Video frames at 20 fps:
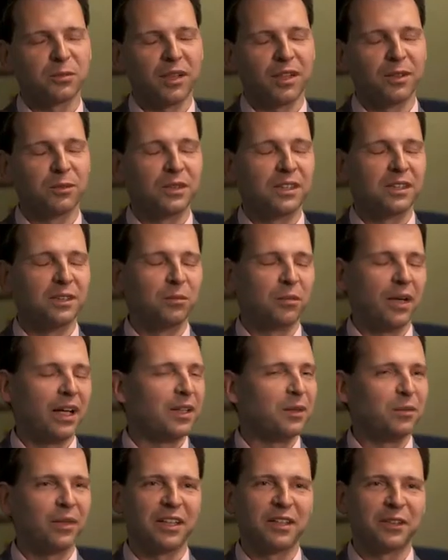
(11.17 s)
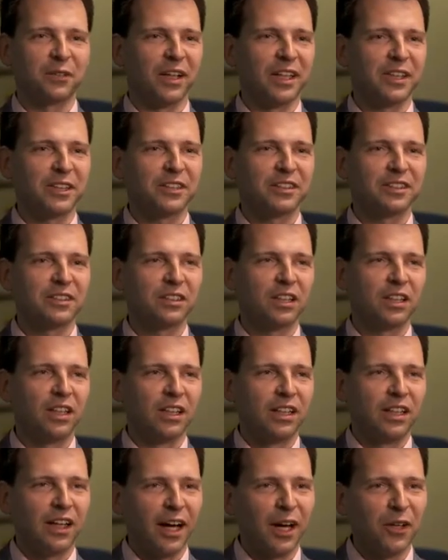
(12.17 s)
I mean many questions.
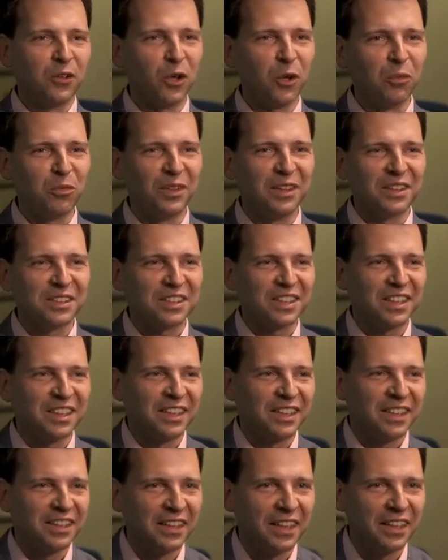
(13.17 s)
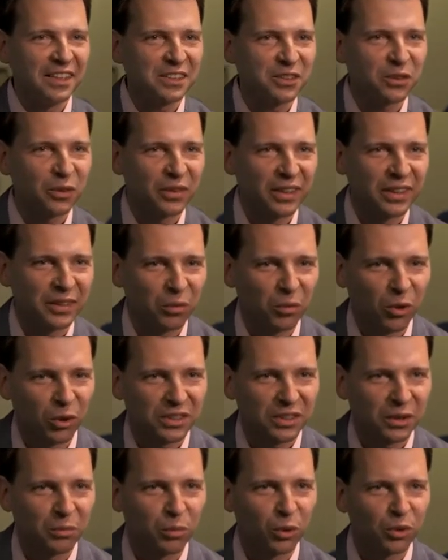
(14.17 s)
And obviously in history the
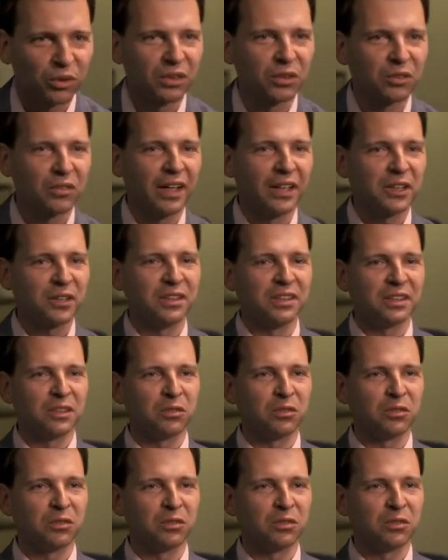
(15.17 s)
most important question is